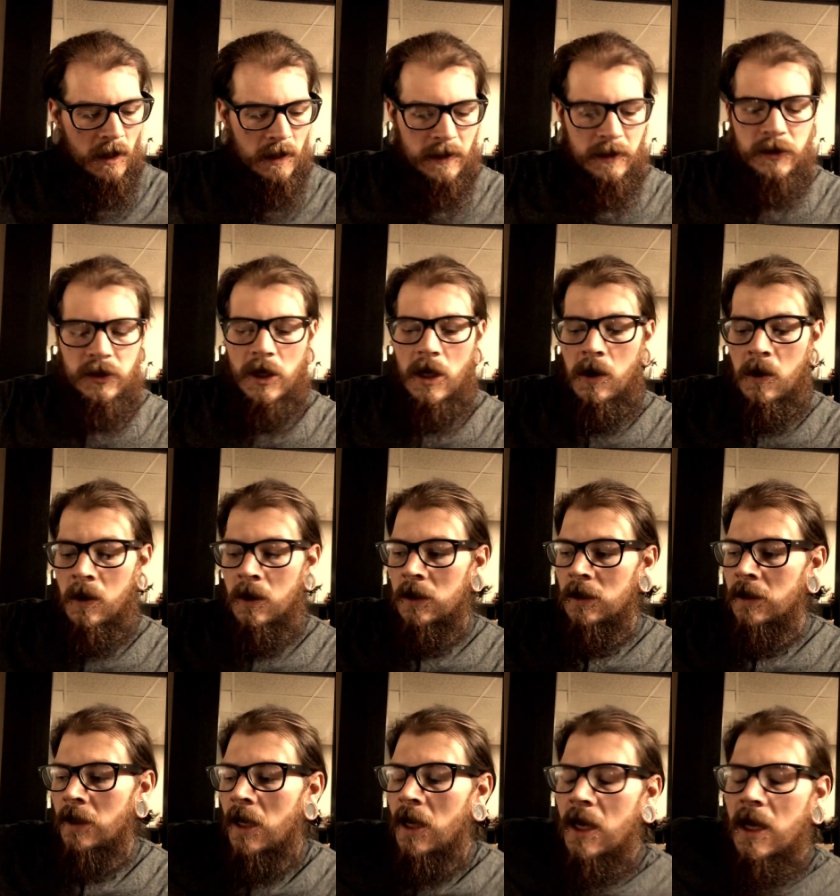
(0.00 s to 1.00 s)
So
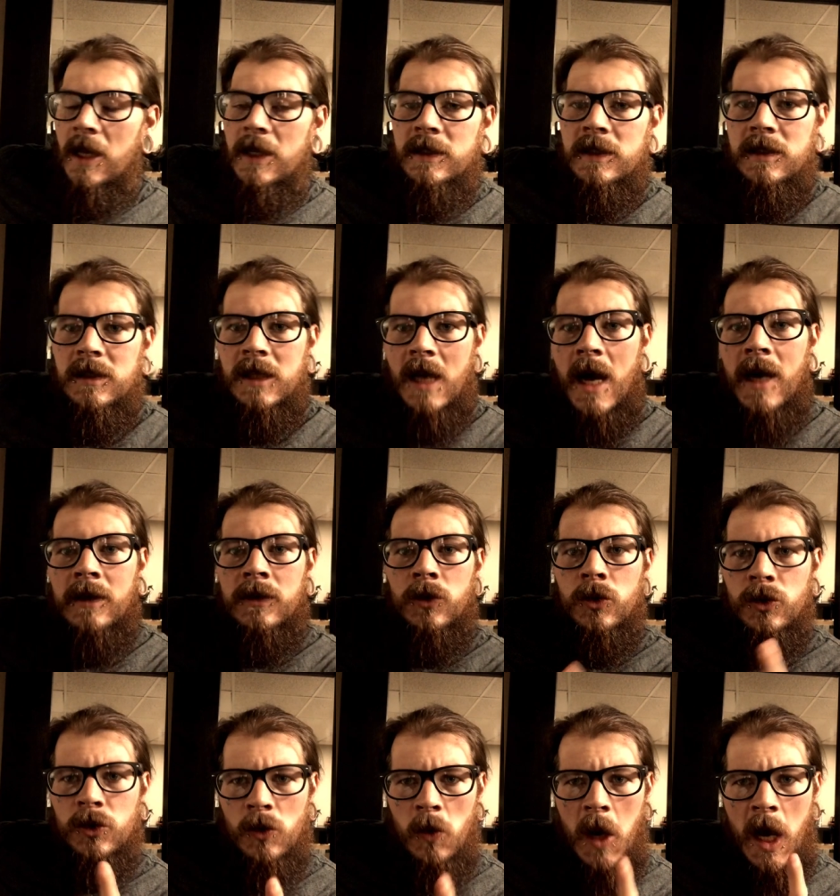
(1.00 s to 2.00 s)
it's
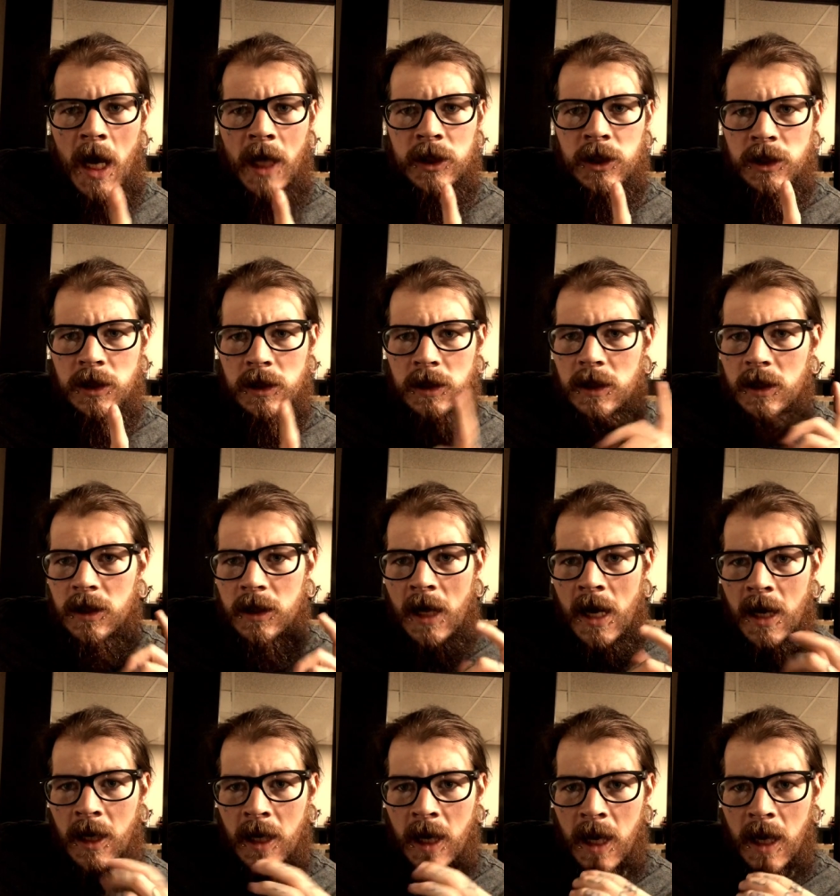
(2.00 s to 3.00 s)

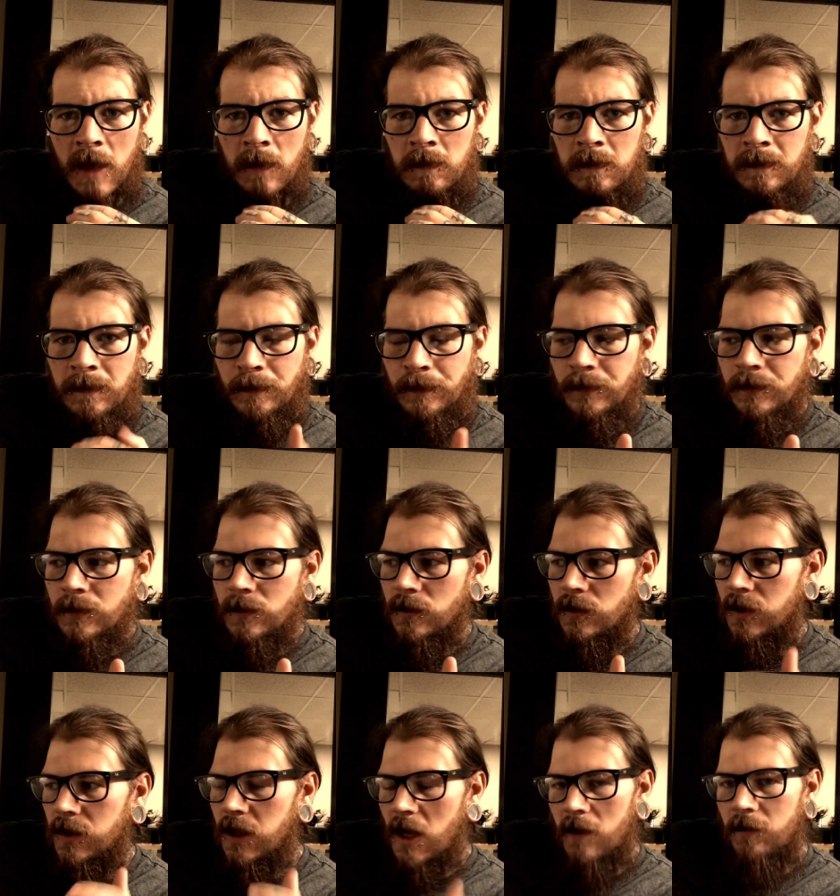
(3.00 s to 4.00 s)
drsquatch.com.
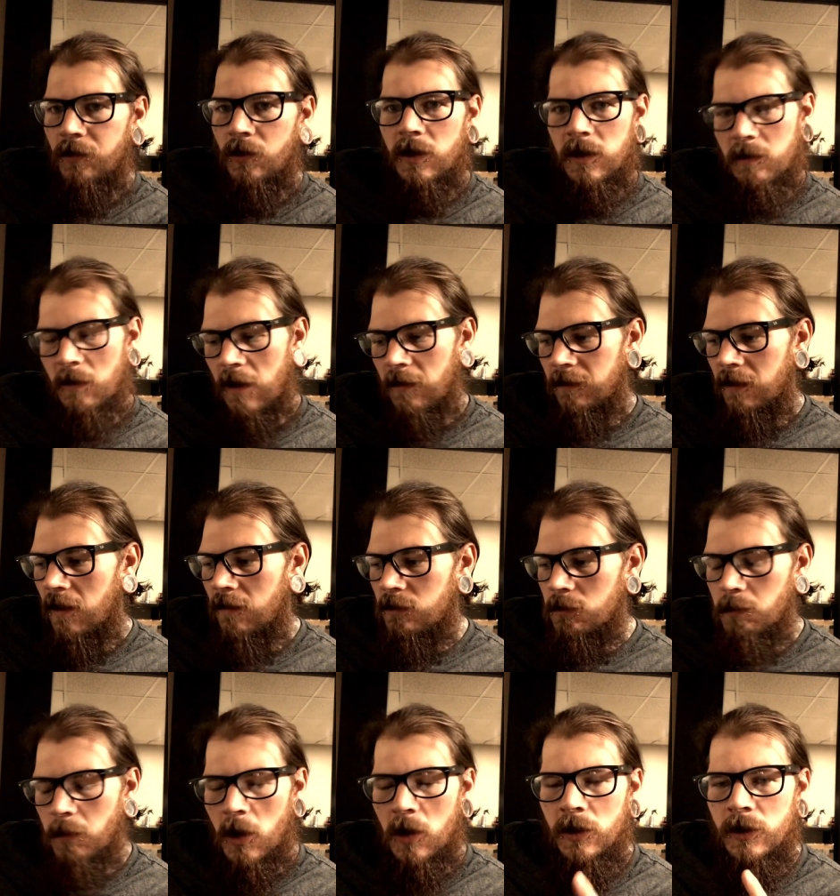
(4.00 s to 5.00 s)
Definitely my
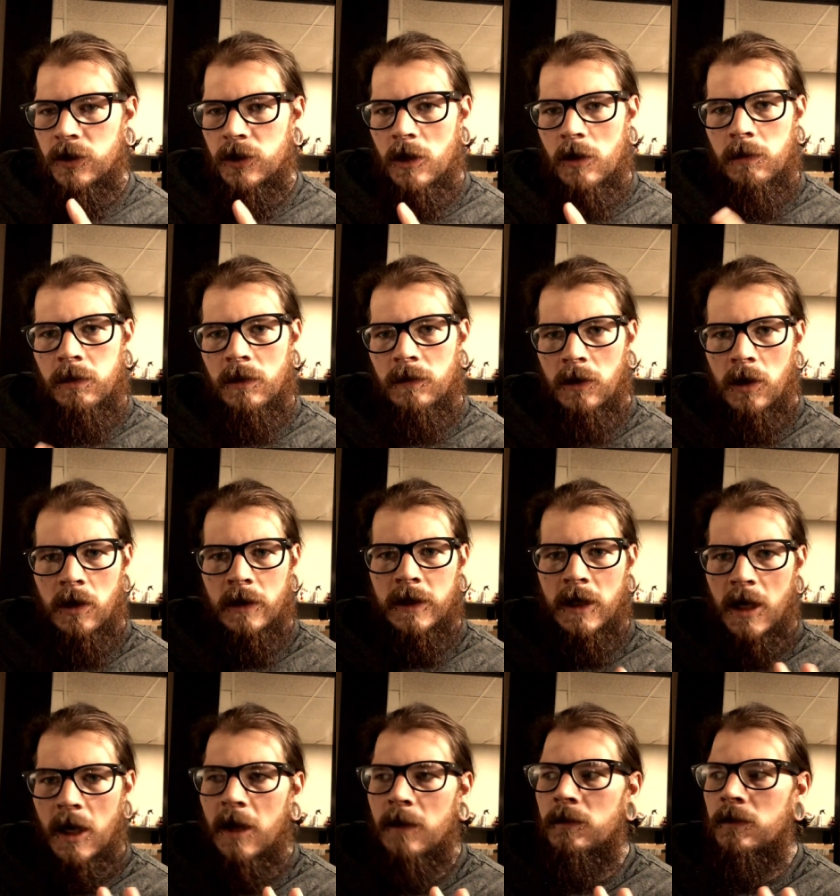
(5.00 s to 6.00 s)
favorite bar soap of all
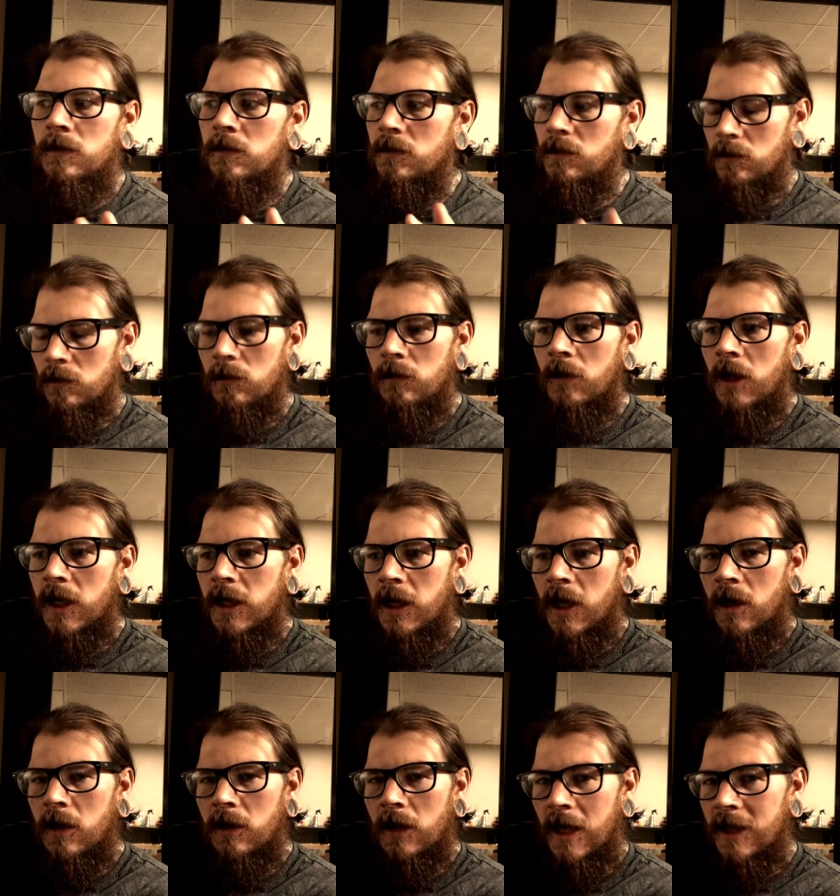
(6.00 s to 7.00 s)
time right
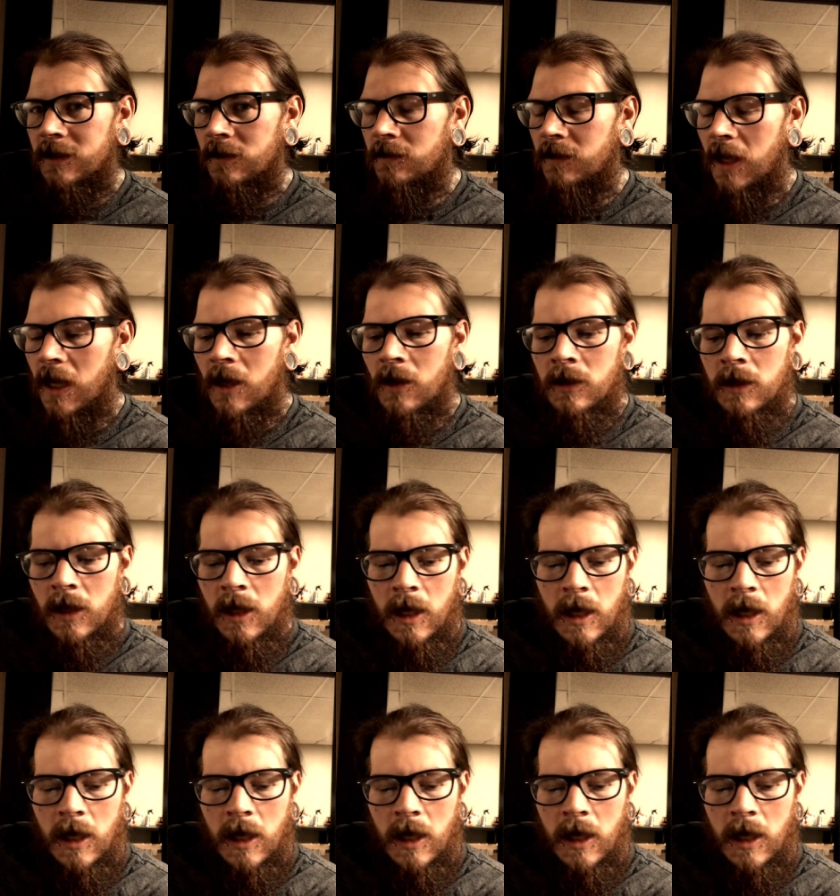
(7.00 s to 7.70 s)
now, as of now.